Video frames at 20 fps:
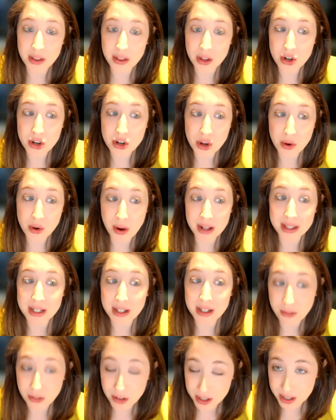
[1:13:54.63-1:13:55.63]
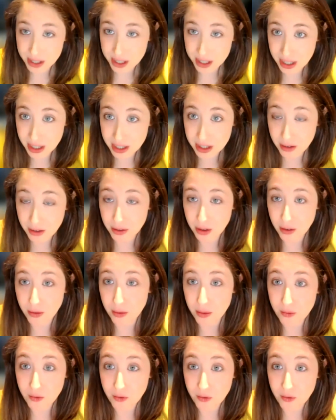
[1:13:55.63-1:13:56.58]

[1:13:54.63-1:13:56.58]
the nuanced differences of the